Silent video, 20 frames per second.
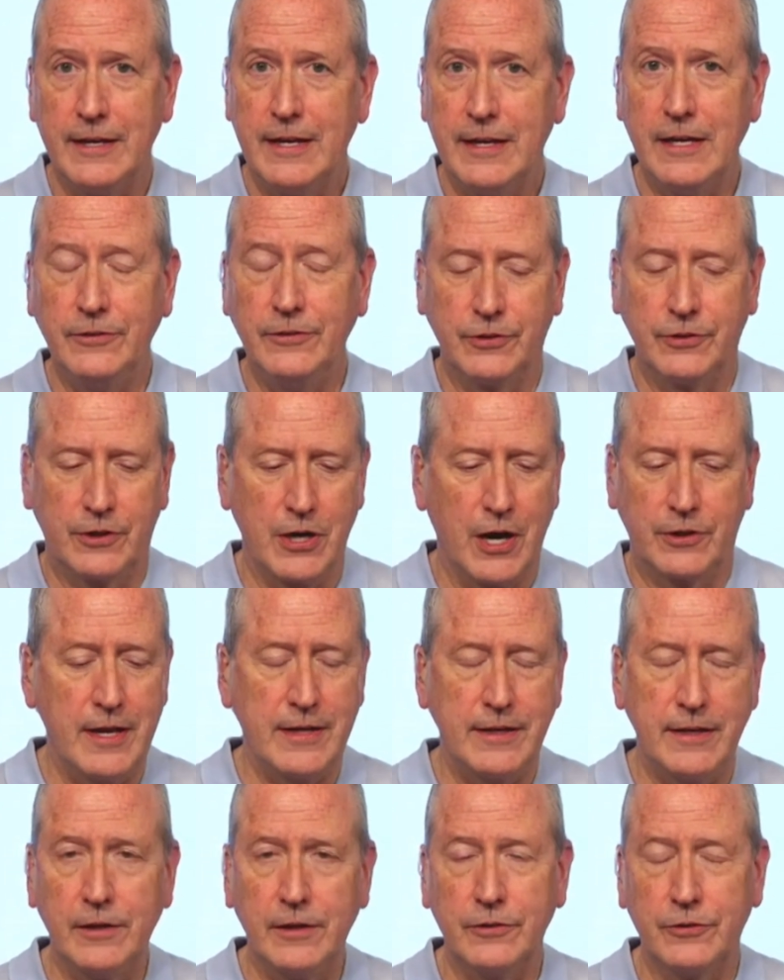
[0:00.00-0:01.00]
He's
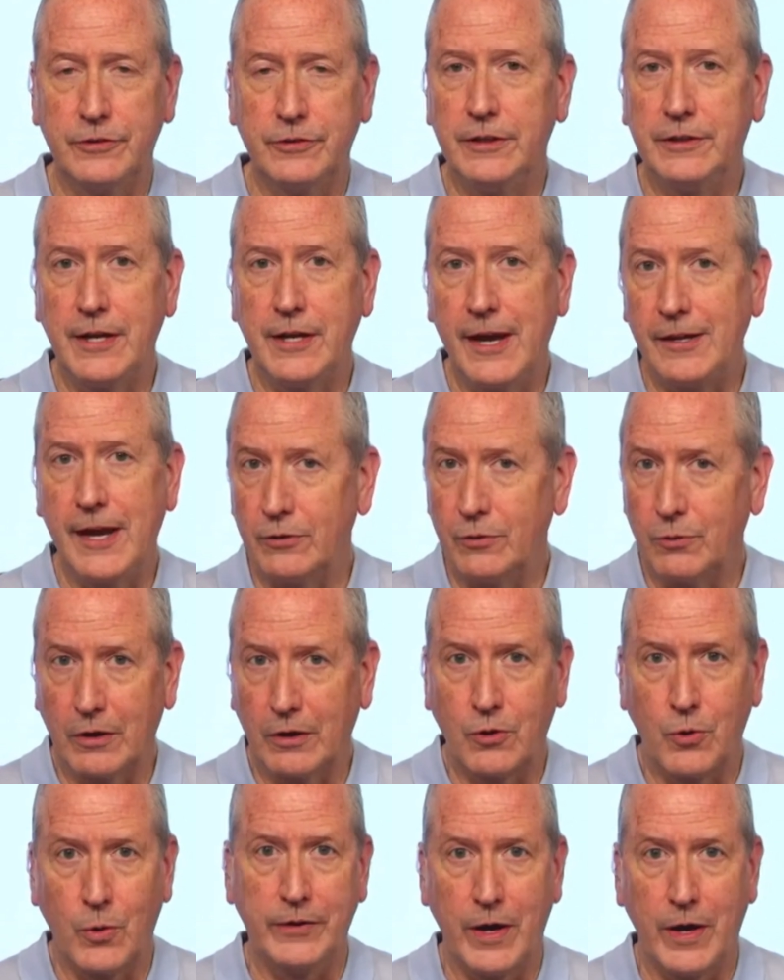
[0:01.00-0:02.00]
cut his
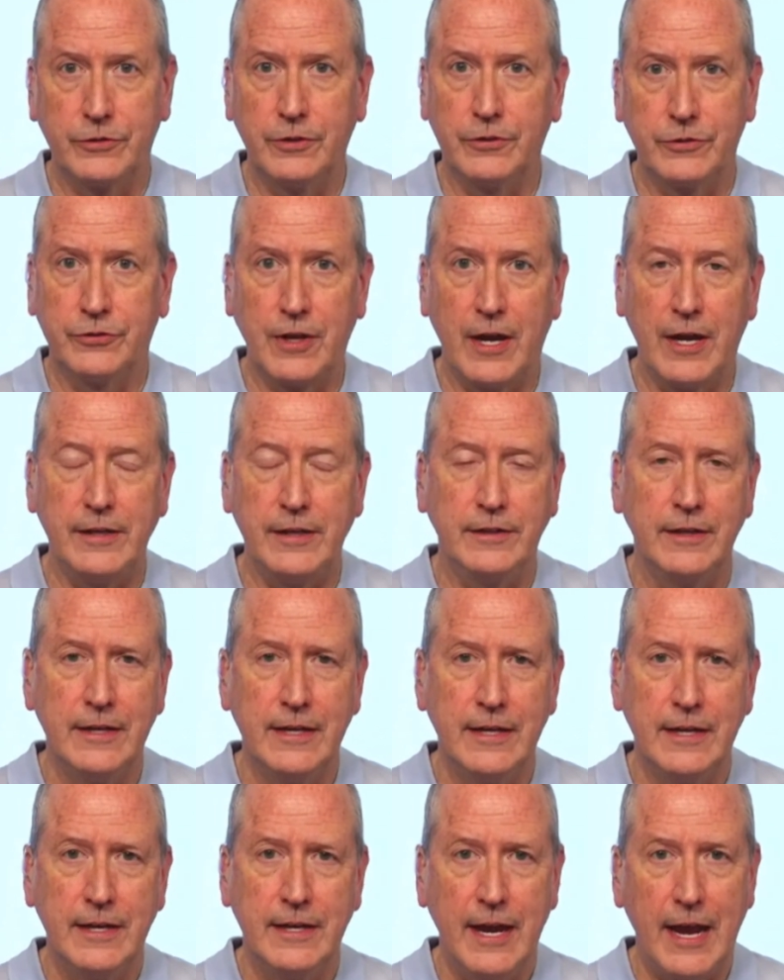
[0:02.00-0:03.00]
detainer requests to state
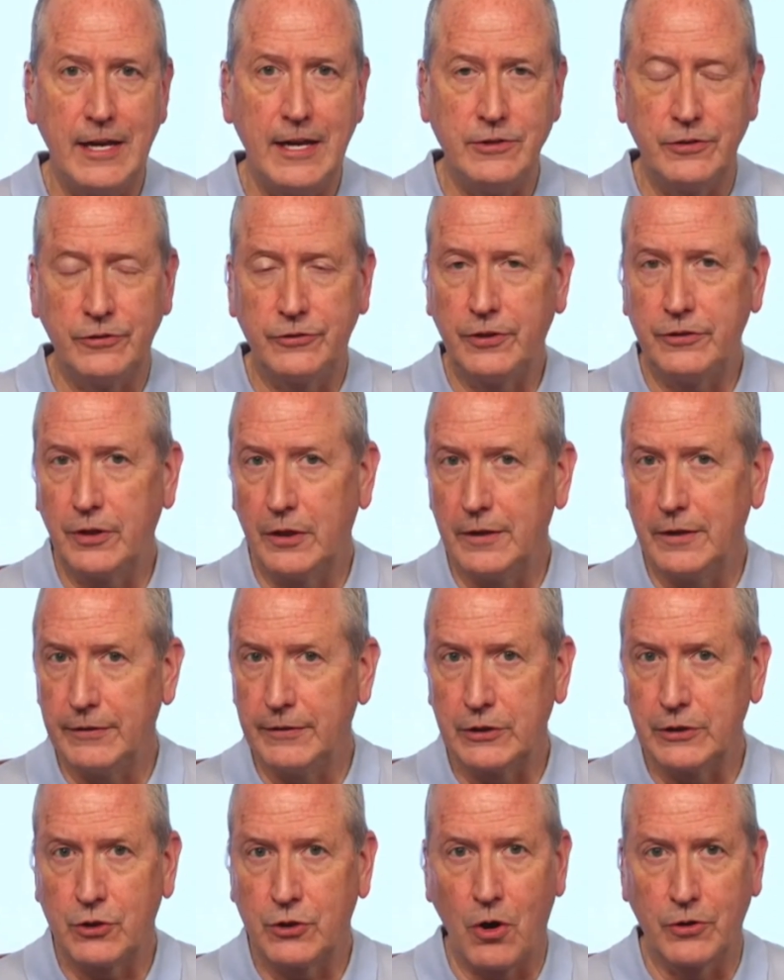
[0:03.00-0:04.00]
agencies that have
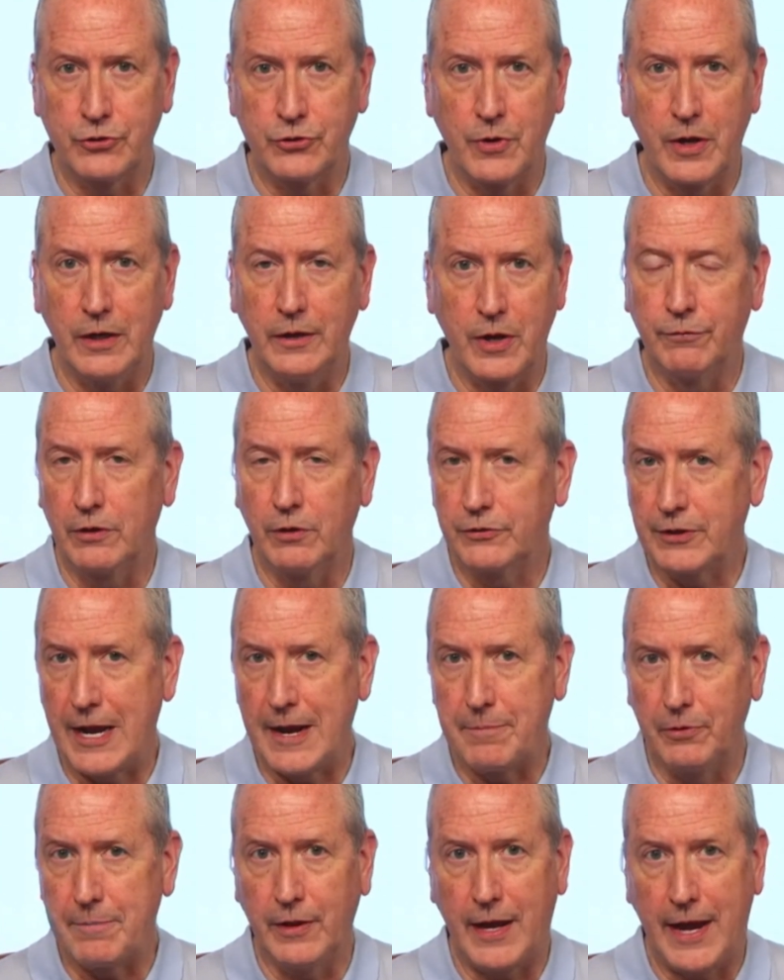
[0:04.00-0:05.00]
incarcerated, for
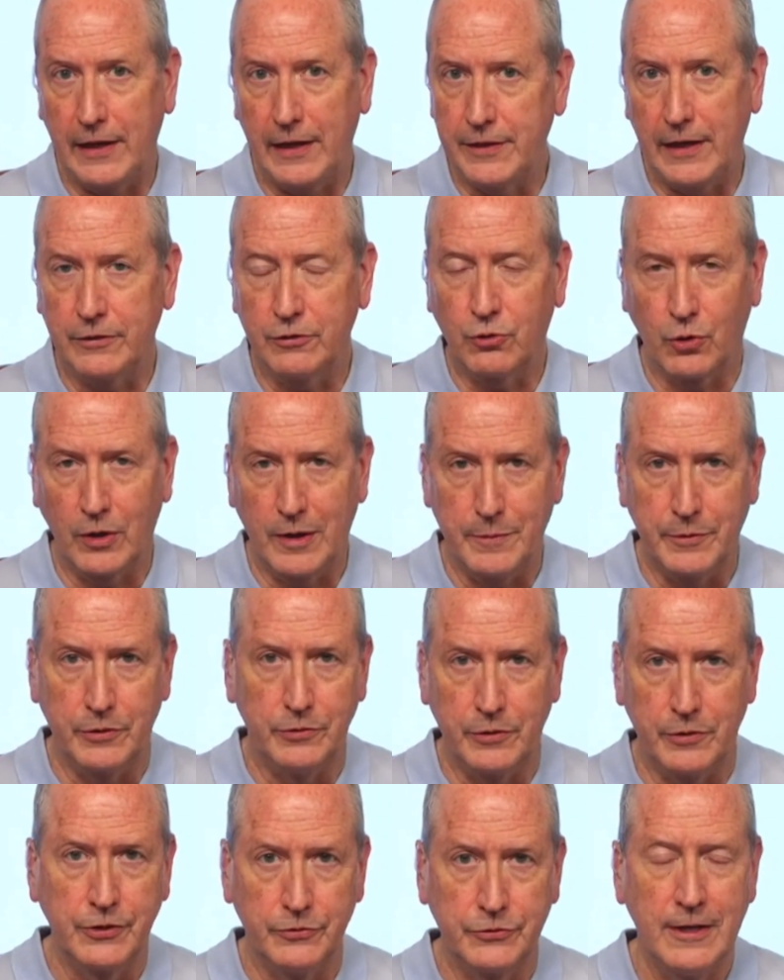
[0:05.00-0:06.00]
example, alien
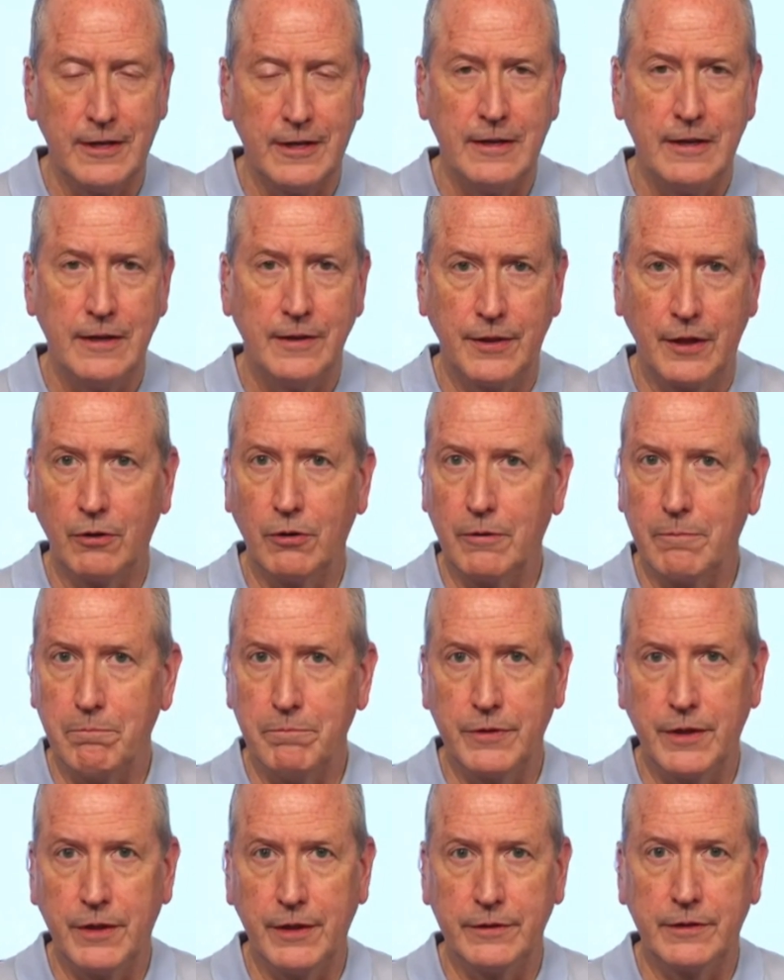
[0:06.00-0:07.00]
criminals
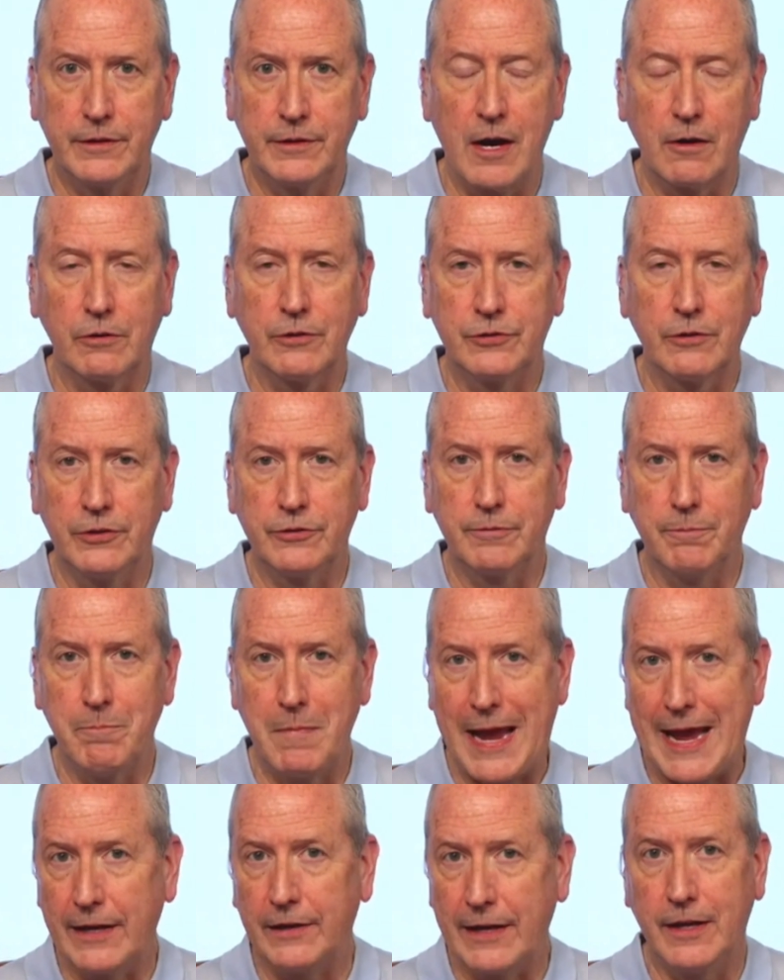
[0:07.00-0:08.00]
that Congress has
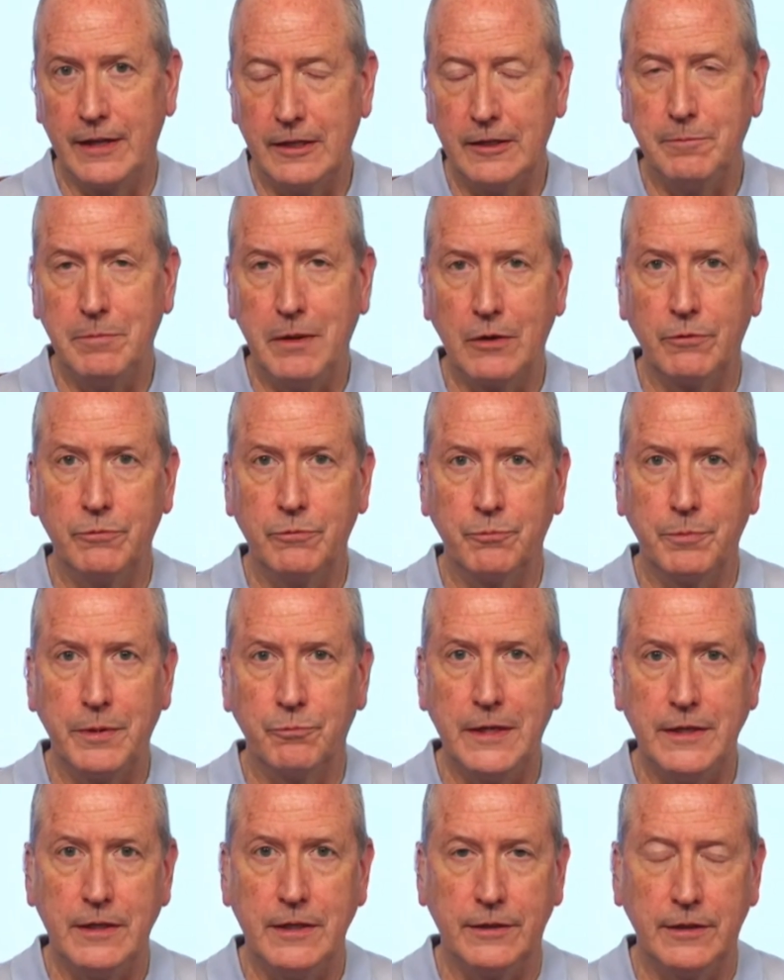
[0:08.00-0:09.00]
mandated
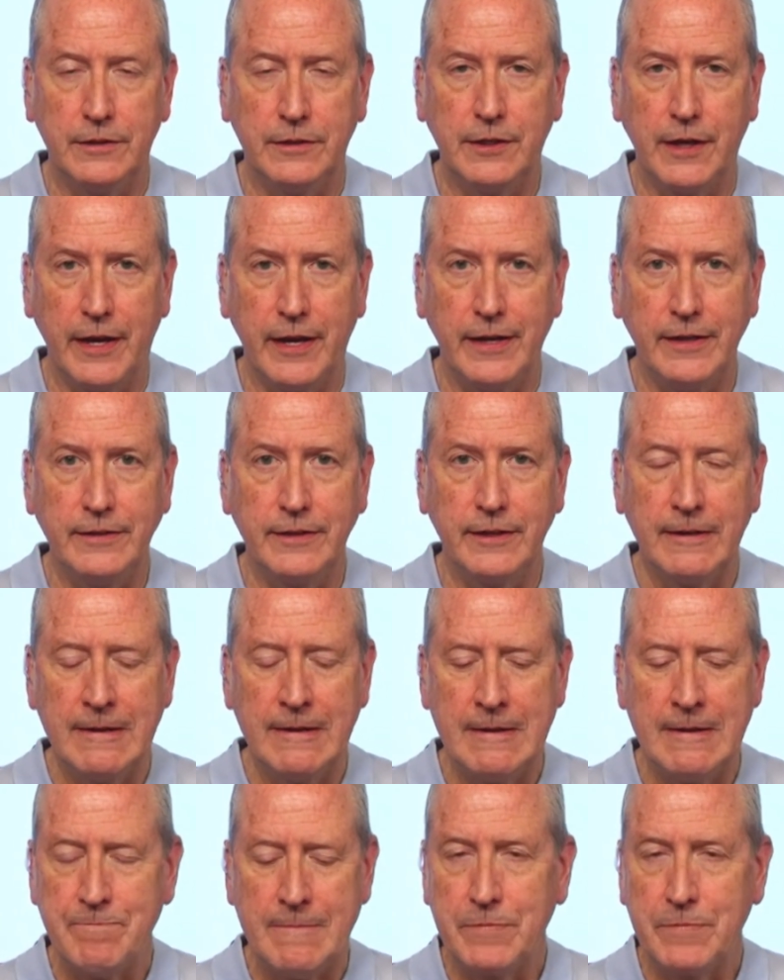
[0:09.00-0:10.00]
be detained,
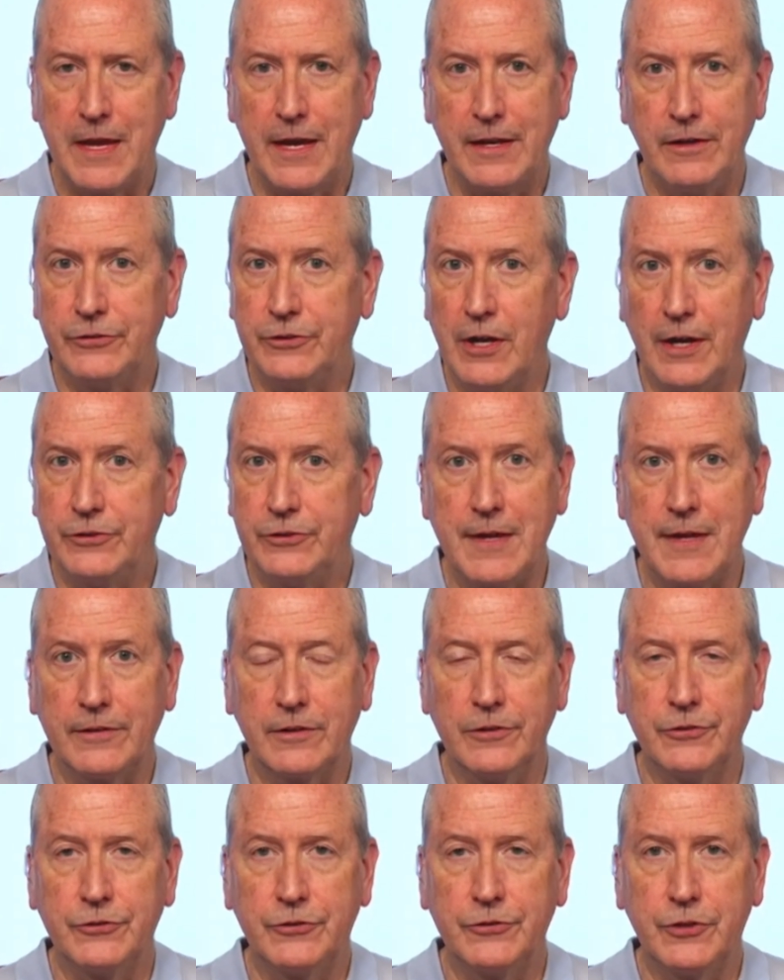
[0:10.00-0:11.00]
and he's done that
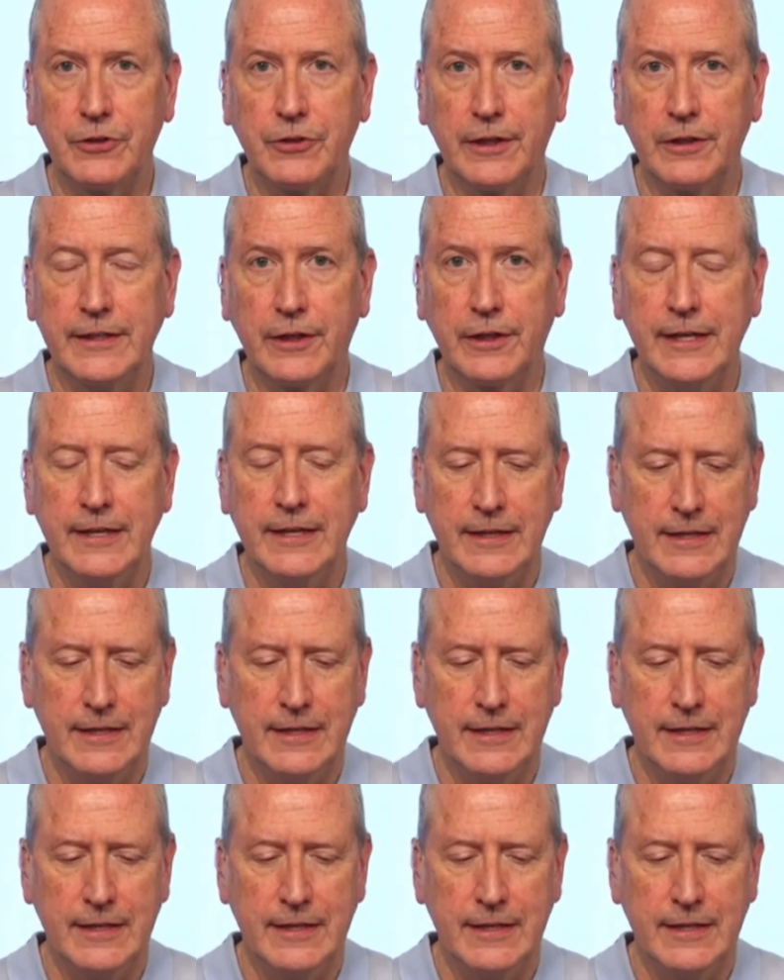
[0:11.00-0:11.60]
consistently.